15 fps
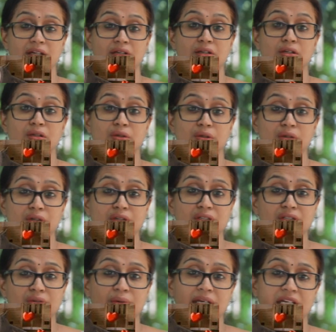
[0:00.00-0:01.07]

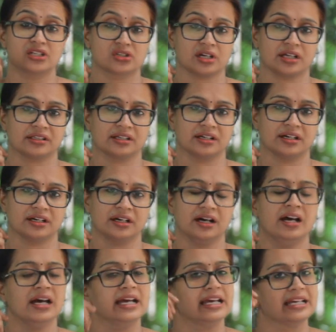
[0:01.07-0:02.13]
glued to each other,
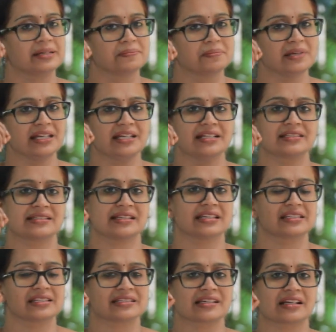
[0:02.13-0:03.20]
it means
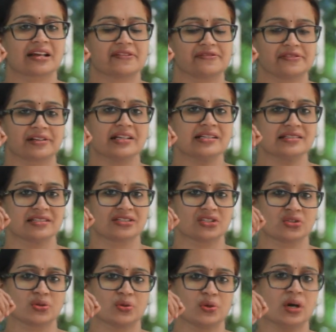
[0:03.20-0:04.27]
it is a reference
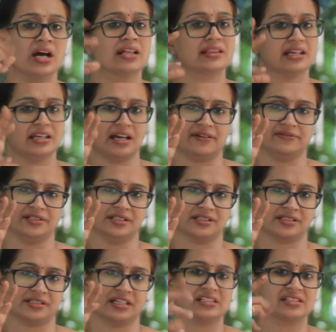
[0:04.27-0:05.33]
to the
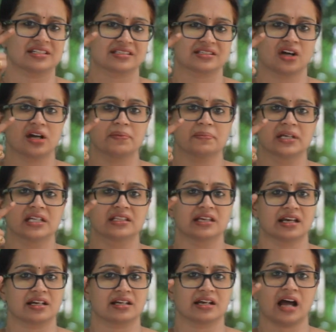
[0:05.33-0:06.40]
lovers. It does not mean
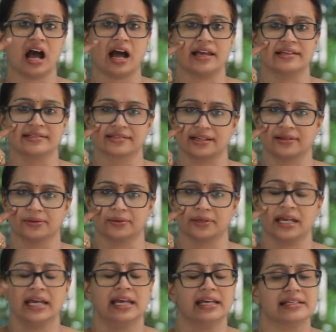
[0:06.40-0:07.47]
their eyes
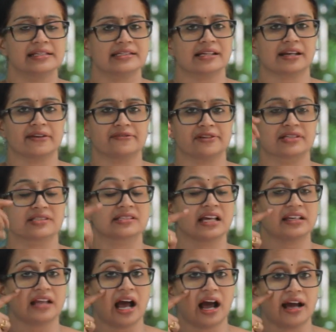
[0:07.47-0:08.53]
alone. It is a reference
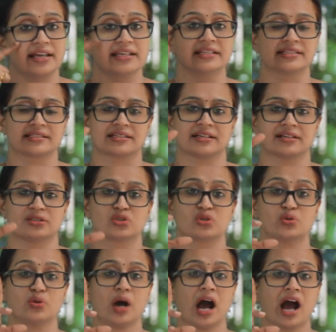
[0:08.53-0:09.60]
that
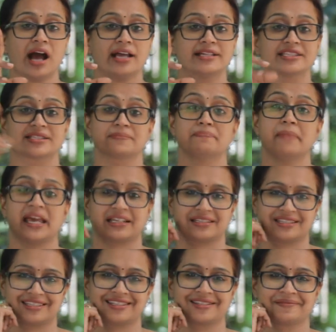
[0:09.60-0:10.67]
two eyes
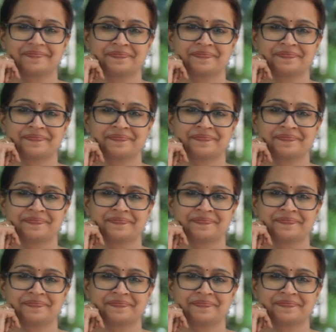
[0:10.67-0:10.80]
met